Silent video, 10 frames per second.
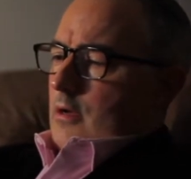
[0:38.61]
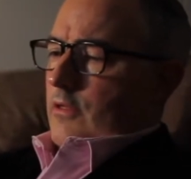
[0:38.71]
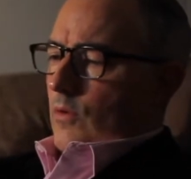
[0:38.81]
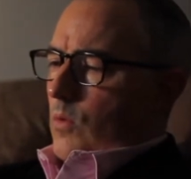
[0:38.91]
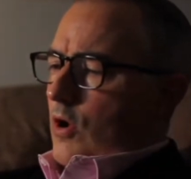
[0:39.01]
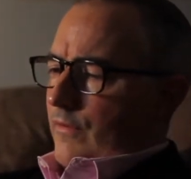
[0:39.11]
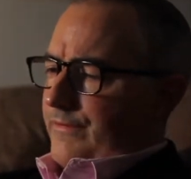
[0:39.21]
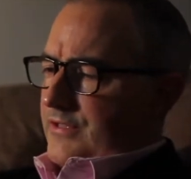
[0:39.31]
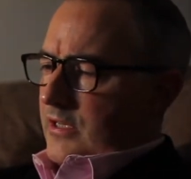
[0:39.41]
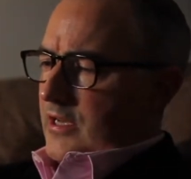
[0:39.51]
The
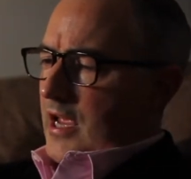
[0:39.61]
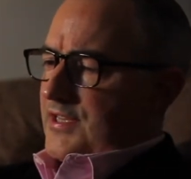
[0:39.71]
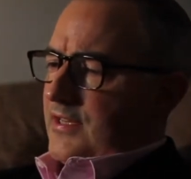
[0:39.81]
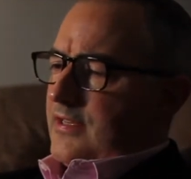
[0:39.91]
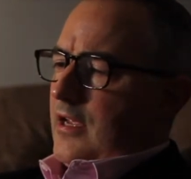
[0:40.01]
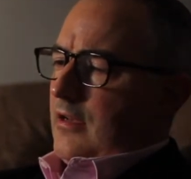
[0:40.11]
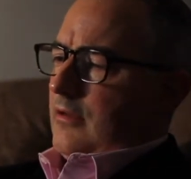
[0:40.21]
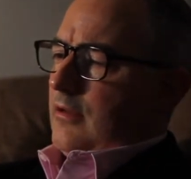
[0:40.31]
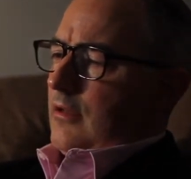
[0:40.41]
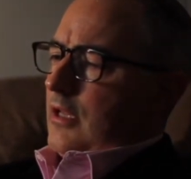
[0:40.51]
wolf didn't hesitate
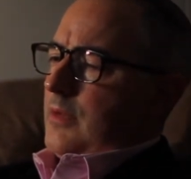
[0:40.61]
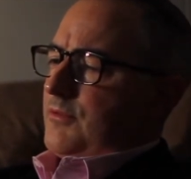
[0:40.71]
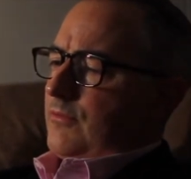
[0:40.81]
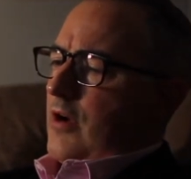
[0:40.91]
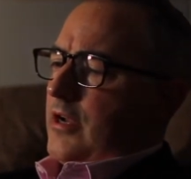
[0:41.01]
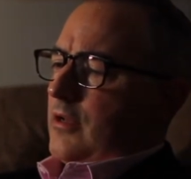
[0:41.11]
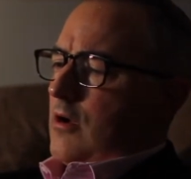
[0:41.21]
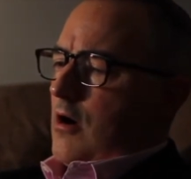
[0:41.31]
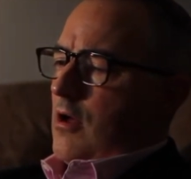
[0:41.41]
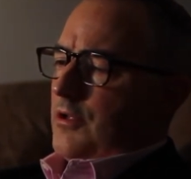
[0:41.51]
and leaped right at
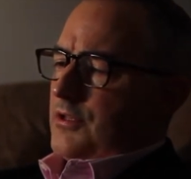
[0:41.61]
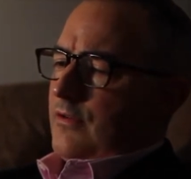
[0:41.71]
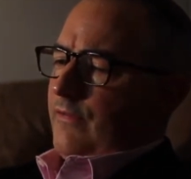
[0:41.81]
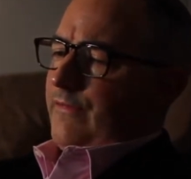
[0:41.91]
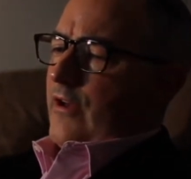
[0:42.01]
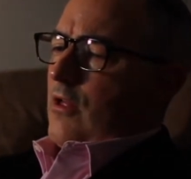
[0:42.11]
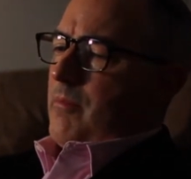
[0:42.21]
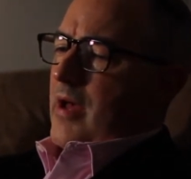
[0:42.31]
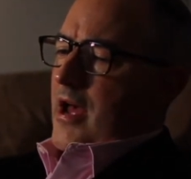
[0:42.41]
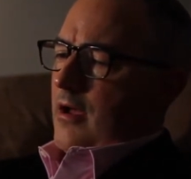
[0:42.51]
Collins, who
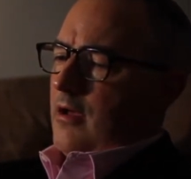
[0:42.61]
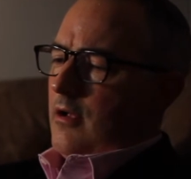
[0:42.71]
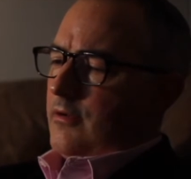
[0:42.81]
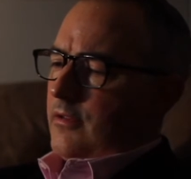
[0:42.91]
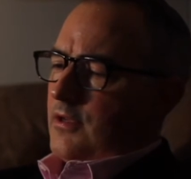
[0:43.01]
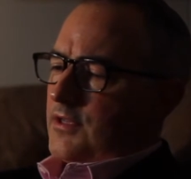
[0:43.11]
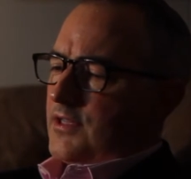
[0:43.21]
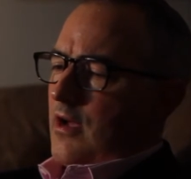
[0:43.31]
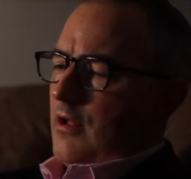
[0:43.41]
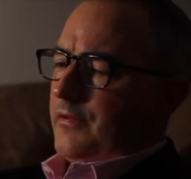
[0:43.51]
fell back under the
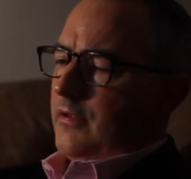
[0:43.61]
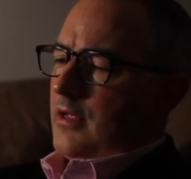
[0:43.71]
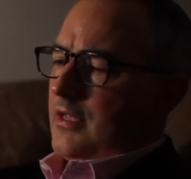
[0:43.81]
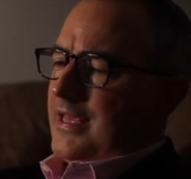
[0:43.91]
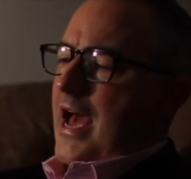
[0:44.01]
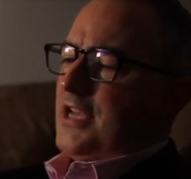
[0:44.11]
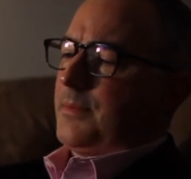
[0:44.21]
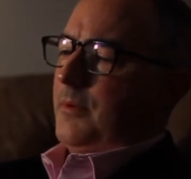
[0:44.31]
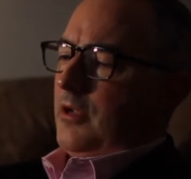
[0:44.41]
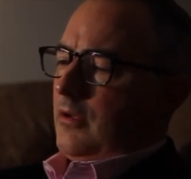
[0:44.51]
assault,
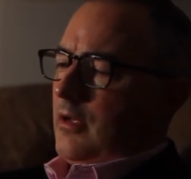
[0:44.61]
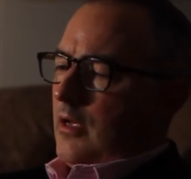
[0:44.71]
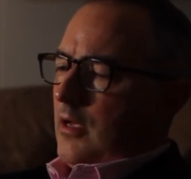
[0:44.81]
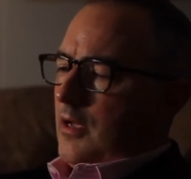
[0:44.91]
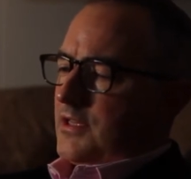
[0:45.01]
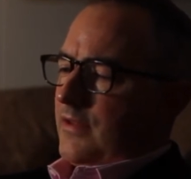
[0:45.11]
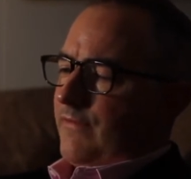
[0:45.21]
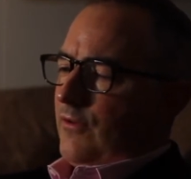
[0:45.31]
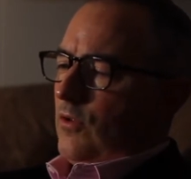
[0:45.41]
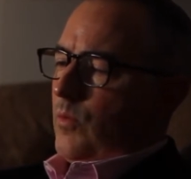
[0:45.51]
gasping as the
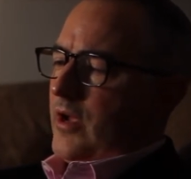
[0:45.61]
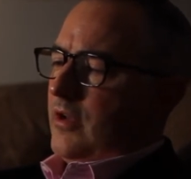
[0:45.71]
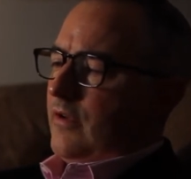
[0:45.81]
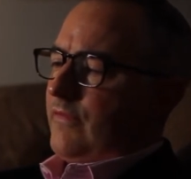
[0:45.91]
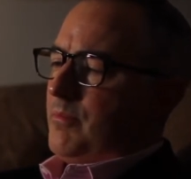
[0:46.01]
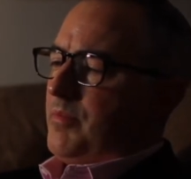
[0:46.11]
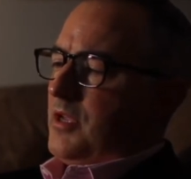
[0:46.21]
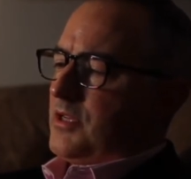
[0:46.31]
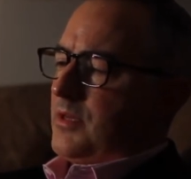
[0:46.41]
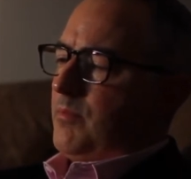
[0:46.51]
full weight of the
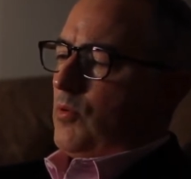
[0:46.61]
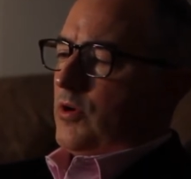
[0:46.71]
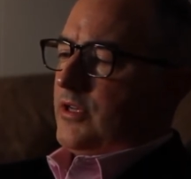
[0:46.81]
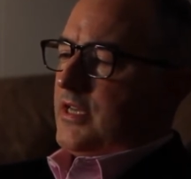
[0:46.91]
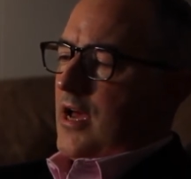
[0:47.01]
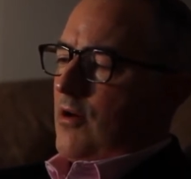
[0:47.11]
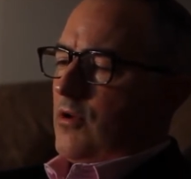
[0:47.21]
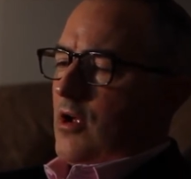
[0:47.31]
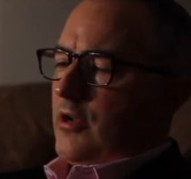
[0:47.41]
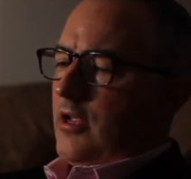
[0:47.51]
beast bore down
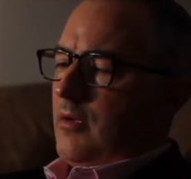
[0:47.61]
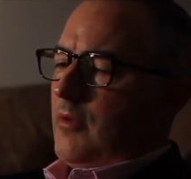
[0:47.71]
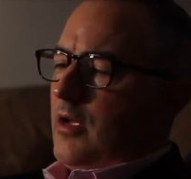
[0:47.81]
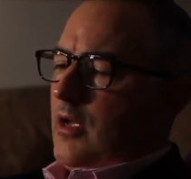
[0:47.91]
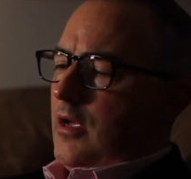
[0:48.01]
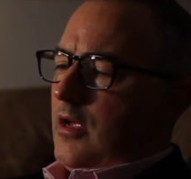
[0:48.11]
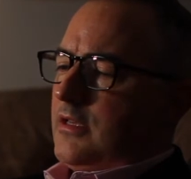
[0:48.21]
on him, and